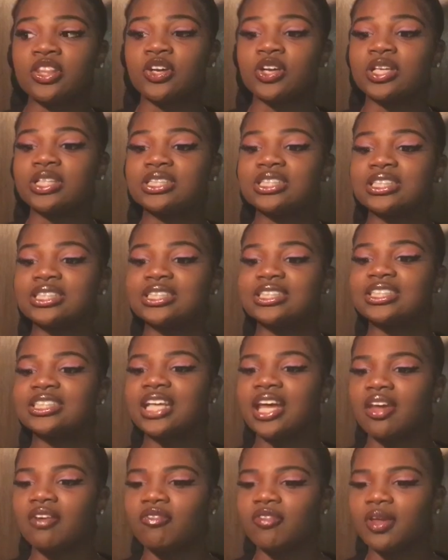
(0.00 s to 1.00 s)
there until
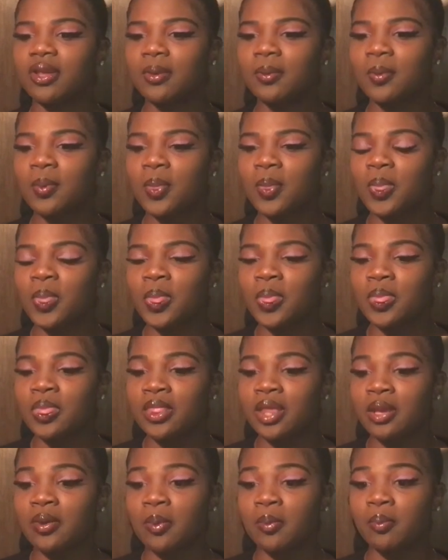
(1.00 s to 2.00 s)
seven.
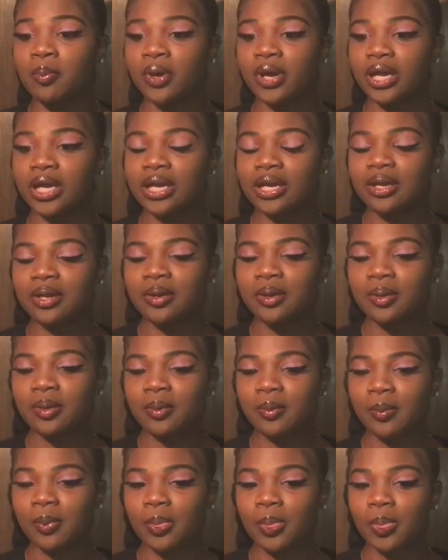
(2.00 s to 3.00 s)
But
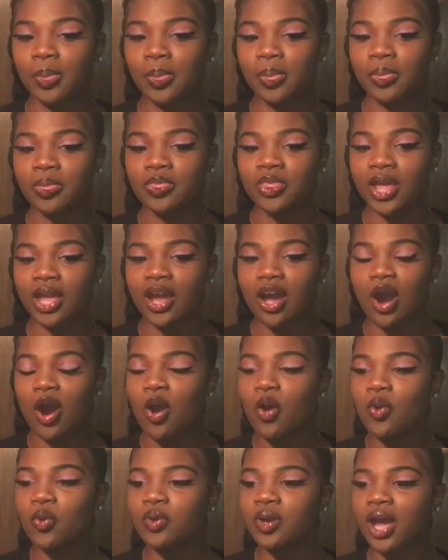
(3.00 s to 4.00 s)
um, that
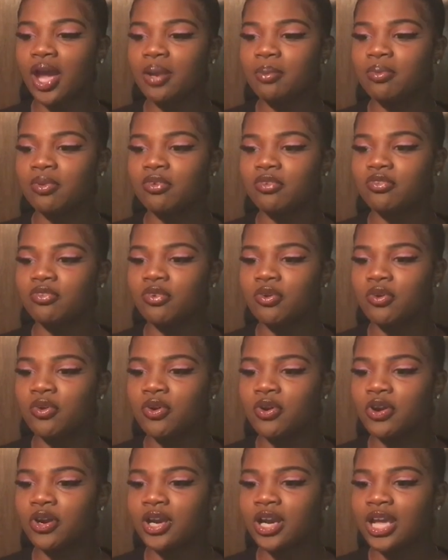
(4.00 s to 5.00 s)
whole night
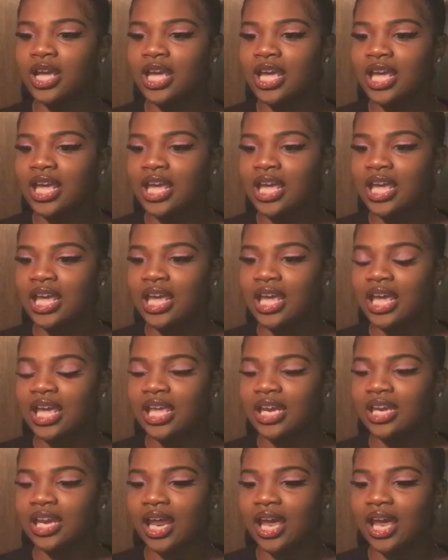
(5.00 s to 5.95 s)
before, and